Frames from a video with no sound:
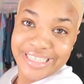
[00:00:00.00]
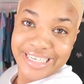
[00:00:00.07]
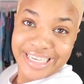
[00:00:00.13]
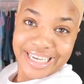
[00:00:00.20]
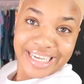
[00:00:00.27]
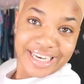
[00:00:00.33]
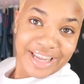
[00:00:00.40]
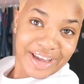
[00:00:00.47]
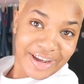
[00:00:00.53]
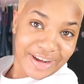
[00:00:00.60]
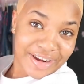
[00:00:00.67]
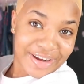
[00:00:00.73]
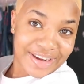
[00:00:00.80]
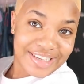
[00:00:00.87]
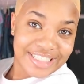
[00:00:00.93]
Look at
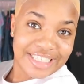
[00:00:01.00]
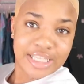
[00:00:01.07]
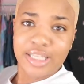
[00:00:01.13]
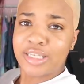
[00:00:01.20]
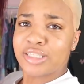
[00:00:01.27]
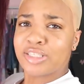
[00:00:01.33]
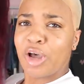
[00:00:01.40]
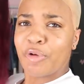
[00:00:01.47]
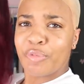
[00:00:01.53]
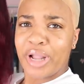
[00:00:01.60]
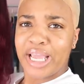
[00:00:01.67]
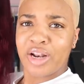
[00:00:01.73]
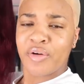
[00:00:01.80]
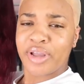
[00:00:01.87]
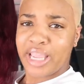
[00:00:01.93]
her. She looks so
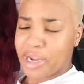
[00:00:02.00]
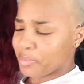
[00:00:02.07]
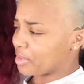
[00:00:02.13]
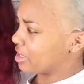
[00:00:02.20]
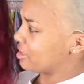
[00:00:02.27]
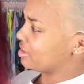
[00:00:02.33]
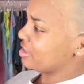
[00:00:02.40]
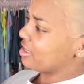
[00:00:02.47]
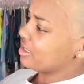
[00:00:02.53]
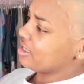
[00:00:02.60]
red on camera.